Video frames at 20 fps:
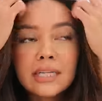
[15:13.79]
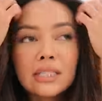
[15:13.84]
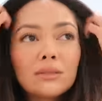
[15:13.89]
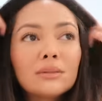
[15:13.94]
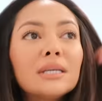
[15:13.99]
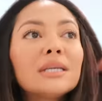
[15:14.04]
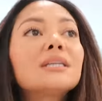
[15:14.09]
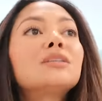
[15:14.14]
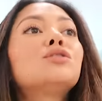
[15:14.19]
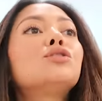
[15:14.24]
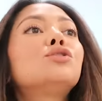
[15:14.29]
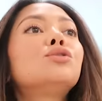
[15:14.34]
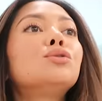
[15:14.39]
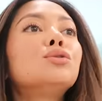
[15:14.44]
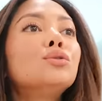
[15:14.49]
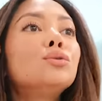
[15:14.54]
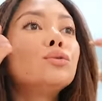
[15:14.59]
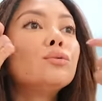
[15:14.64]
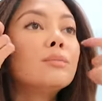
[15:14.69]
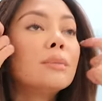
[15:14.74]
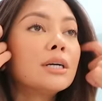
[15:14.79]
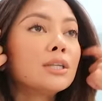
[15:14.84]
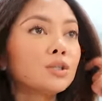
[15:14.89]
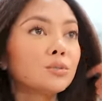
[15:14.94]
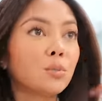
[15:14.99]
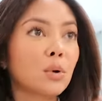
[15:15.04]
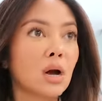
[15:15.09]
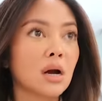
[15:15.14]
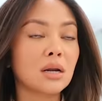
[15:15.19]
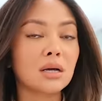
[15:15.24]
I don't like too
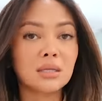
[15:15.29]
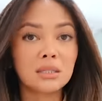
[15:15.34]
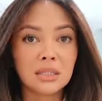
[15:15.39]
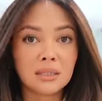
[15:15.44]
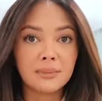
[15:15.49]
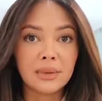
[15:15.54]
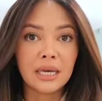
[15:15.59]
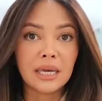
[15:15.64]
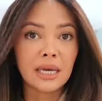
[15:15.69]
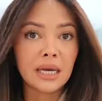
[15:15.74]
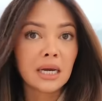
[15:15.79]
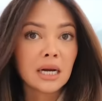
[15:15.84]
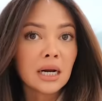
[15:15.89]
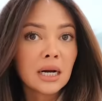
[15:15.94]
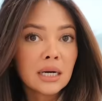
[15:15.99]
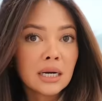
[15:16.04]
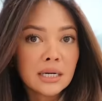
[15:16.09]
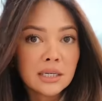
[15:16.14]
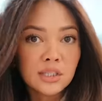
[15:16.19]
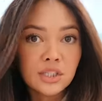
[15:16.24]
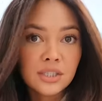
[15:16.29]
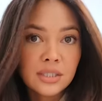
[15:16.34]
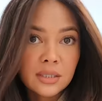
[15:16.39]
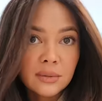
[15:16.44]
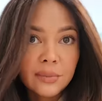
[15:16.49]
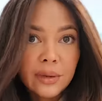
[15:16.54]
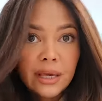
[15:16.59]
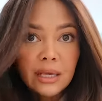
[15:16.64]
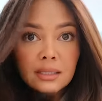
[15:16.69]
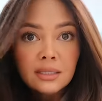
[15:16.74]
much product in my hair, and it just
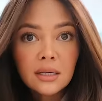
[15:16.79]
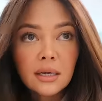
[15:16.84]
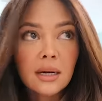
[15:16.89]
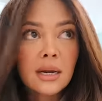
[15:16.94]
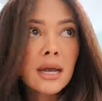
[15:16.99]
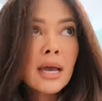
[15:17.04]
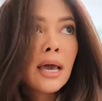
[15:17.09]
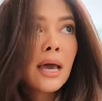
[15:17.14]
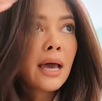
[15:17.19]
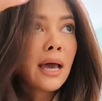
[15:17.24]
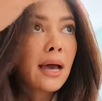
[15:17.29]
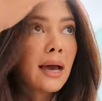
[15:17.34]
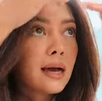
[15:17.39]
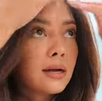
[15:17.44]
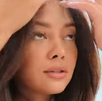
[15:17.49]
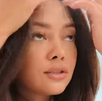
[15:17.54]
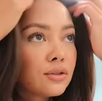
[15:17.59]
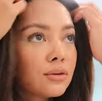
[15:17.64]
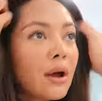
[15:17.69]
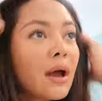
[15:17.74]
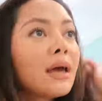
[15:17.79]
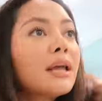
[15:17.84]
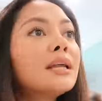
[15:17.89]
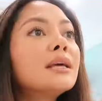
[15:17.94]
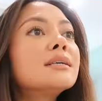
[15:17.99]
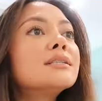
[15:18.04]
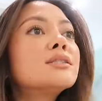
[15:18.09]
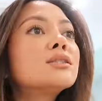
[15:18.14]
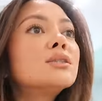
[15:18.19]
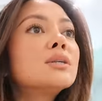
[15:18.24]
depends on how dry it
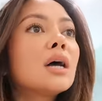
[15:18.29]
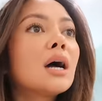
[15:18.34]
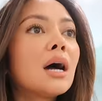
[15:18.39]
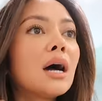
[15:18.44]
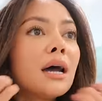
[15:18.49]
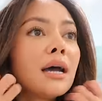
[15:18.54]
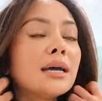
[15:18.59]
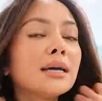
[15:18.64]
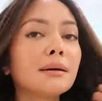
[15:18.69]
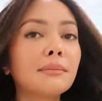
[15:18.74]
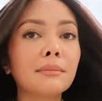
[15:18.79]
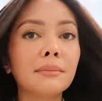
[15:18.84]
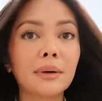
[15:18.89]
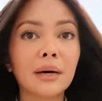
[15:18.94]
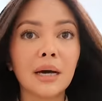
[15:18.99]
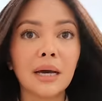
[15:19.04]
is or not,